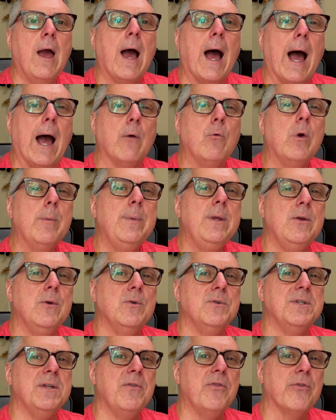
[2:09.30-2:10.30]
I would be
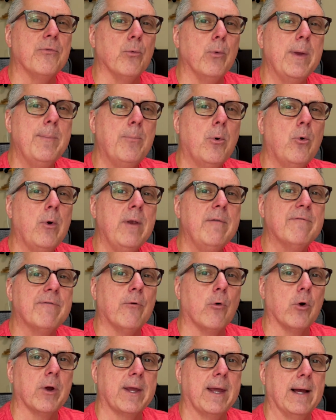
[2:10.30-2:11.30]
using
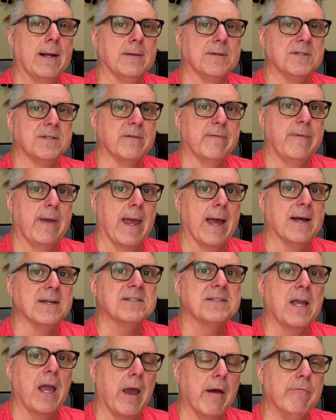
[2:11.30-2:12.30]
3.4 gallons of
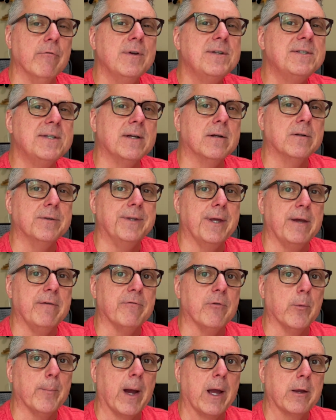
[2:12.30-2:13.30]
gas every single day
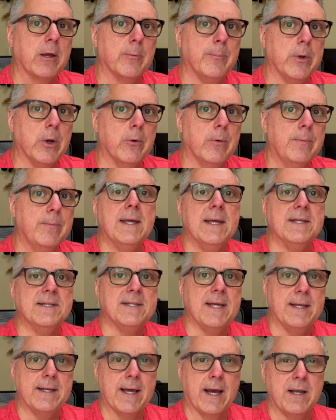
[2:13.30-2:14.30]
for my commute. It's
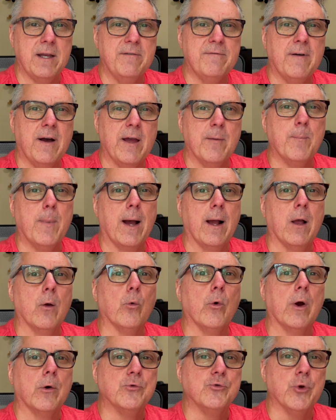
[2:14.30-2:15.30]
a 95-mile
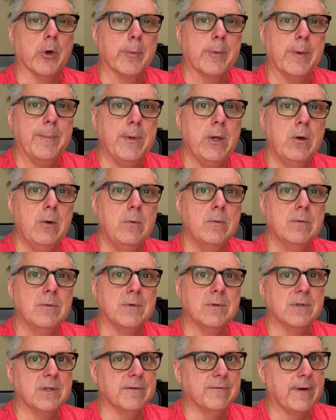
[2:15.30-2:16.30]
round-trip commute.
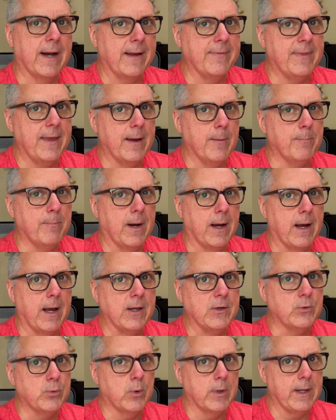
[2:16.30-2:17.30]
Divide that
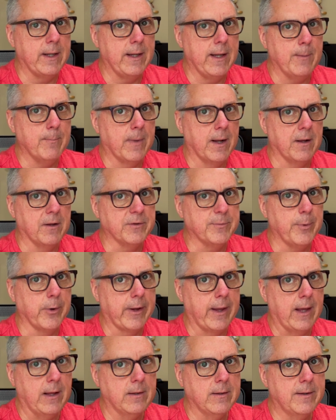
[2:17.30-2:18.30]
by 28 miles per
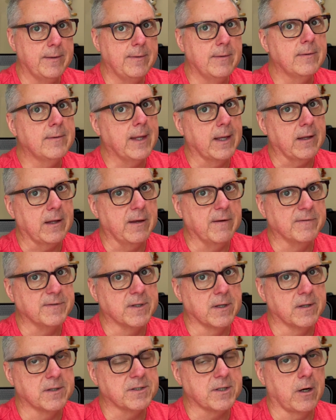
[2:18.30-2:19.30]
gallon. That gives
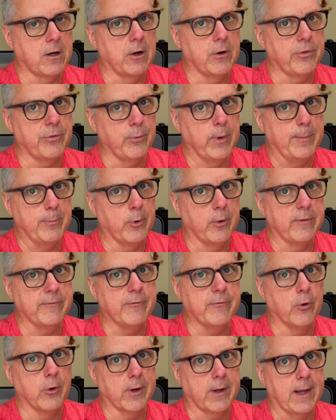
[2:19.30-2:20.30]
us our
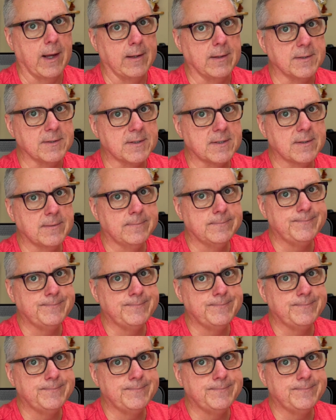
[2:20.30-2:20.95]
3.4 gallons.